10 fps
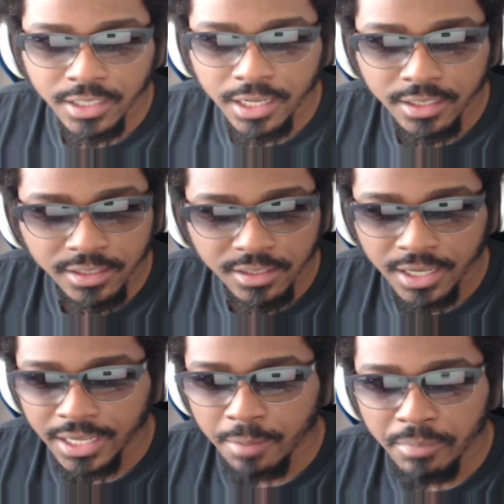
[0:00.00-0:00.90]
did
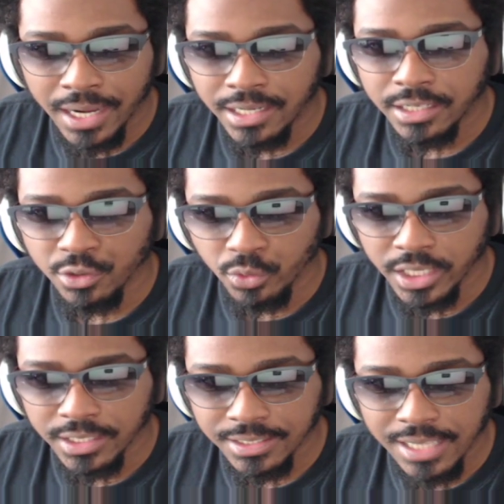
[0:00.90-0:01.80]
I get baited into
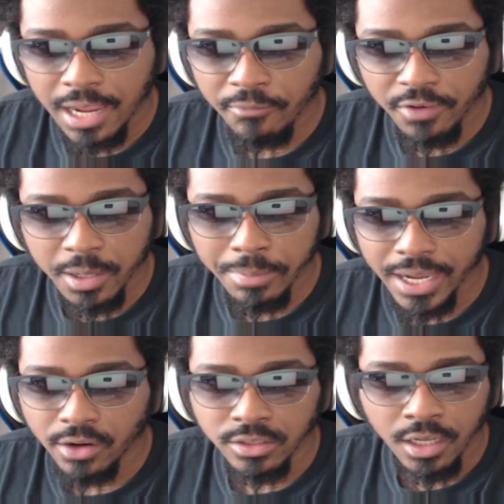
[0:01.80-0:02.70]
reading the same fucking
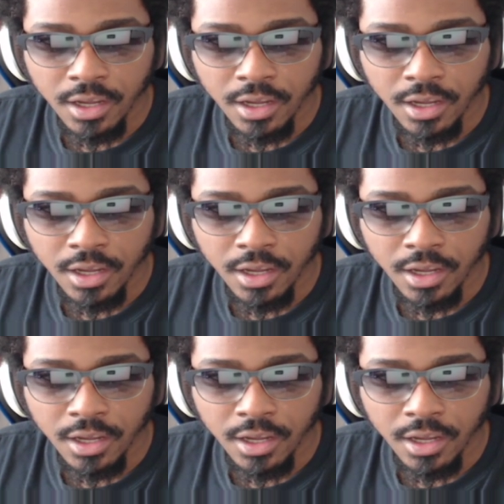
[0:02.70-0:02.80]
panels?